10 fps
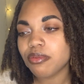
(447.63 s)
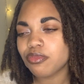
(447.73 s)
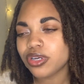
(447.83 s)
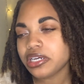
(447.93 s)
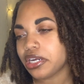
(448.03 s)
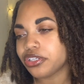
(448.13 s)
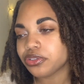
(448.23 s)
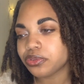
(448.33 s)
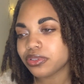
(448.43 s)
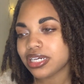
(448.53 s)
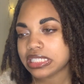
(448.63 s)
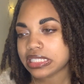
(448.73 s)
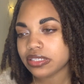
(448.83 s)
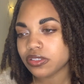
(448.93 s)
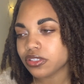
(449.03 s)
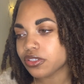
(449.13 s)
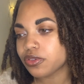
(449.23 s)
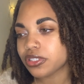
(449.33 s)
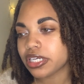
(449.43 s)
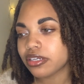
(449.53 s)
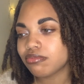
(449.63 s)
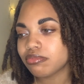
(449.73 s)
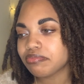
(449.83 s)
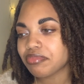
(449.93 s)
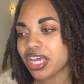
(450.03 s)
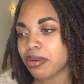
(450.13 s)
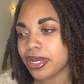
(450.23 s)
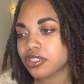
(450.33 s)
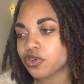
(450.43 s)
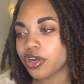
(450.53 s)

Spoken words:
what did I do as a sales associate at a pet store?